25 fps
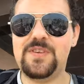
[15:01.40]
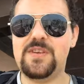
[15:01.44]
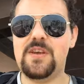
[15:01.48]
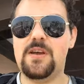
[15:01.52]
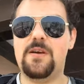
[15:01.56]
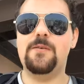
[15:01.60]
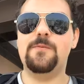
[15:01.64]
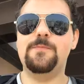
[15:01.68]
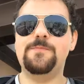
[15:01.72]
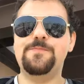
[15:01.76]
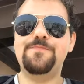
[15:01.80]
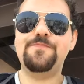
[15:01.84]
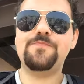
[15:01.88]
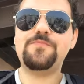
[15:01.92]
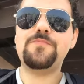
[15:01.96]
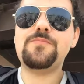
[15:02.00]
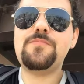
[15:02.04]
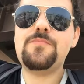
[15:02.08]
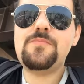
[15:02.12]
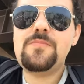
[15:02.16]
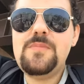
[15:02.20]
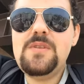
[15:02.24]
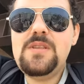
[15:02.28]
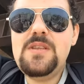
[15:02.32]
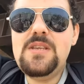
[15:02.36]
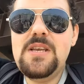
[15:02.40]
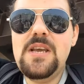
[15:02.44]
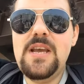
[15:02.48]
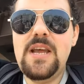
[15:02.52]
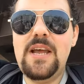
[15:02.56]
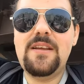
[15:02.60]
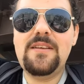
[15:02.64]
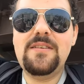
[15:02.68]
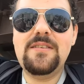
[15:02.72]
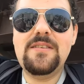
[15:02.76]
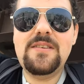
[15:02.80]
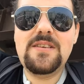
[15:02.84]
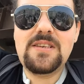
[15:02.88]
so,
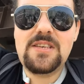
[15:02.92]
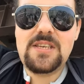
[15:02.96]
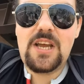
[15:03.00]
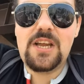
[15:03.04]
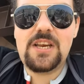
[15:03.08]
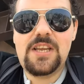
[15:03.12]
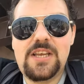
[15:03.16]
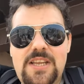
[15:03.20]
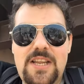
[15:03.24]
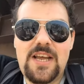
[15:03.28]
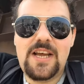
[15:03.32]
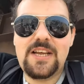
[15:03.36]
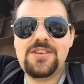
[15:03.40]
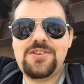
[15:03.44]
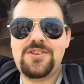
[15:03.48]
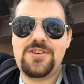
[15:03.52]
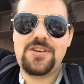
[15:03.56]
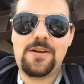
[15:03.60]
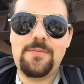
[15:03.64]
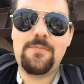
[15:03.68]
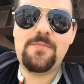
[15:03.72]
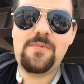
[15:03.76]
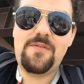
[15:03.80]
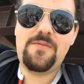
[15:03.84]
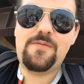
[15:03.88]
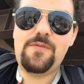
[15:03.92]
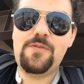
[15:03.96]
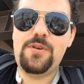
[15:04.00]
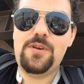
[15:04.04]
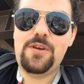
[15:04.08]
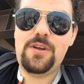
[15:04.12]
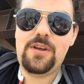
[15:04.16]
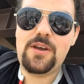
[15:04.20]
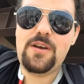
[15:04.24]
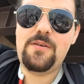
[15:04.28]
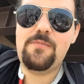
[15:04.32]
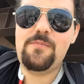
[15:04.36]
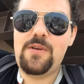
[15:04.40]
yeah, study that shit before
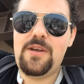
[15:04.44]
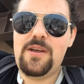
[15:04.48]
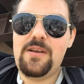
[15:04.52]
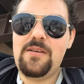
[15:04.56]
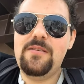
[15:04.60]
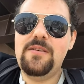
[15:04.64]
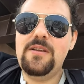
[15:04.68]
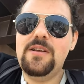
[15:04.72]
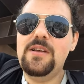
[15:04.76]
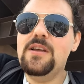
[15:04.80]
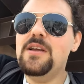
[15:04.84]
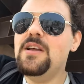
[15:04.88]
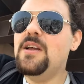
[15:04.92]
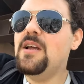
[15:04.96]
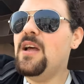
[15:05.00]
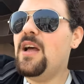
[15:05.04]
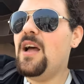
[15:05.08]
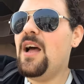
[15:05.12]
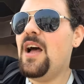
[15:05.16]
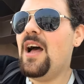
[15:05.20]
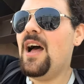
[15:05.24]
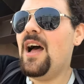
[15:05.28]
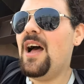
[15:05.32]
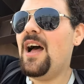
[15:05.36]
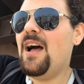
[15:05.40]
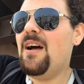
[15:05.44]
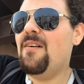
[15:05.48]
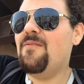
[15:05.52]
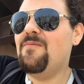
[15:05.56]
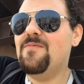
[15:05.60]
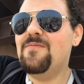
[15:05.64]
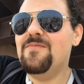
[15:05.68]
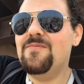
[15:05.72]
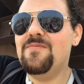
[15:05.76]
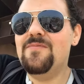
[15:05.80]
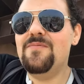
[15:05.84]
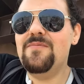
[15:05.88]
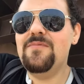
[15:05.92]
you come here.
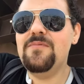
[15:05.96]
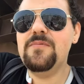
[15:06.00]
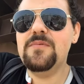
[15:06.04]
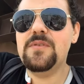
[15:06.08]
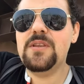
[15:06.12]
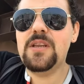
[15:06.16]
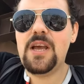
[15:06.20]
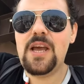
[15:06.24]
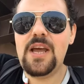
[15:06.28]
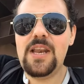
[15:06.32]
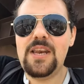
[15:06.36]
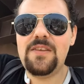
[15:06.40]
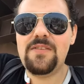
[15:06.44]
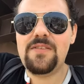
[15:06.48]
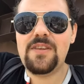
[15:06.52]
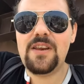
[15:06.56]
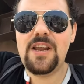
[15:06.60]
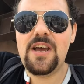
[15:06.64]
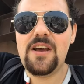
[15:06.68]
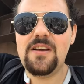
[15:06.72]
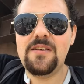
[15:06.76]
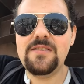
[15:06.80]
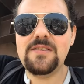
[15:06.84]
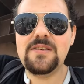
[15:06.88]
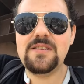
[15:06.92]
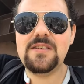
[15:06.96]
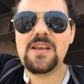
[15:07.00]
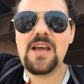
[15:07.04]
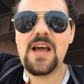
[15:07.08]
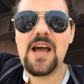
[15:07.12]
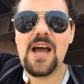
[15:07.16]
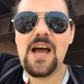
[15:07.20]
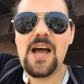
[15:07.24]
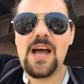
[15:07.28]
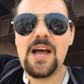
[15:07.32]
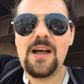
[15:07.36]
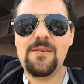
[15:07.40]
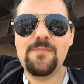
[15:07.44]
Um, anything else?
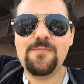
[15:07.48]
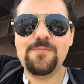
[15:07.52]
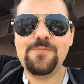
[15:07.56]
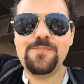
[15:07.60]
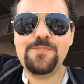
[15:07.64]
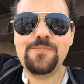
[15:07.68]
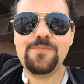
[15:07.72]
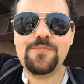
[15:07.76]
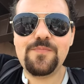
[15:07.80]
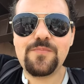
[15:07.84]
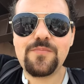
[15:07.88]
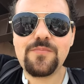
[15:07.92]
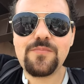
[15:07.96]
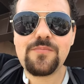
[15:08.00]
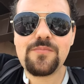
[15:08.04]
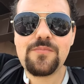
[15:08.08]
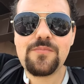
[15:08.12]
Um,